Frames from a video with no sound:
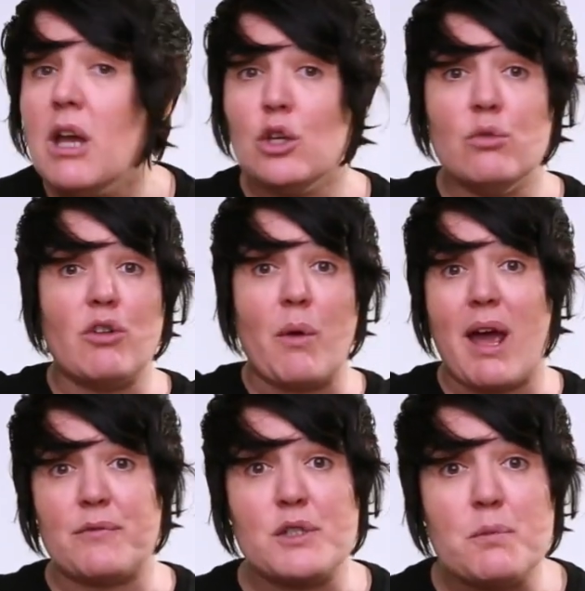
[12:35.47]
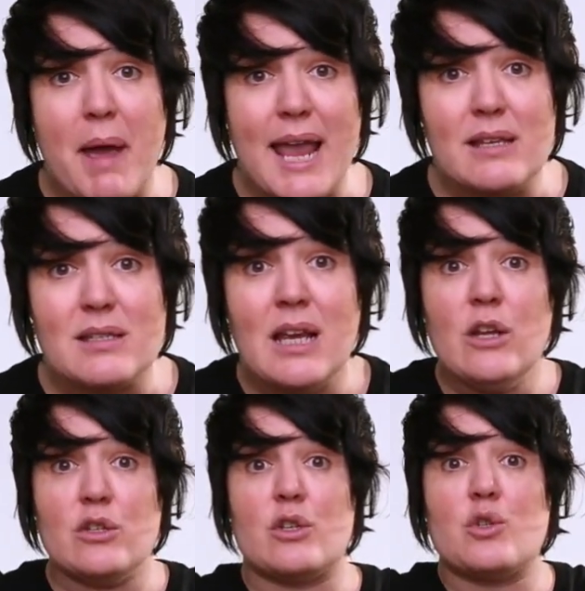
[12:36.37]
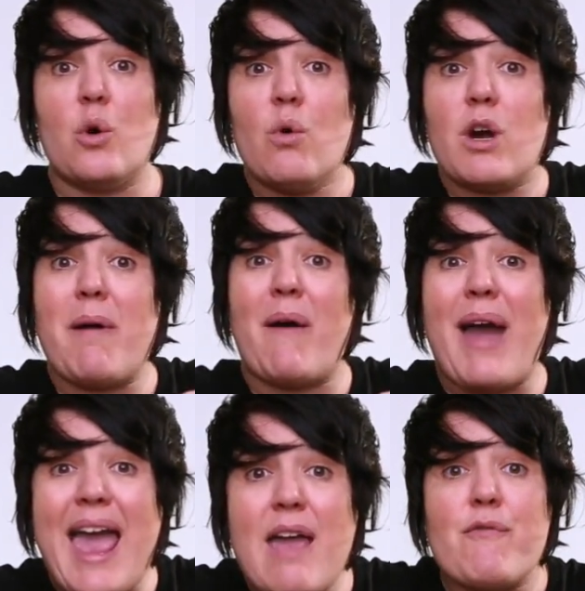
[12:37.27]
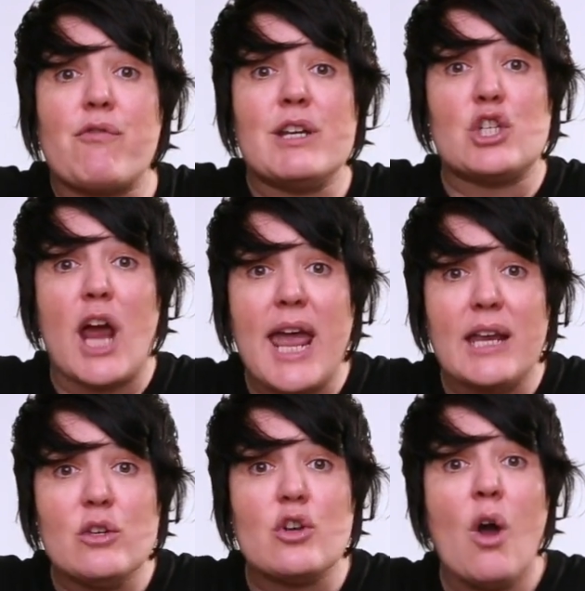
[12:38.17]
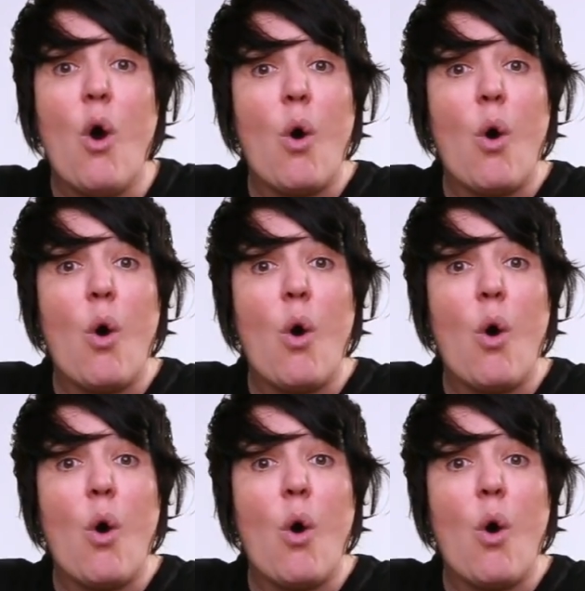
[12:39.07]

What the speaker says: you don't have space to talk about every change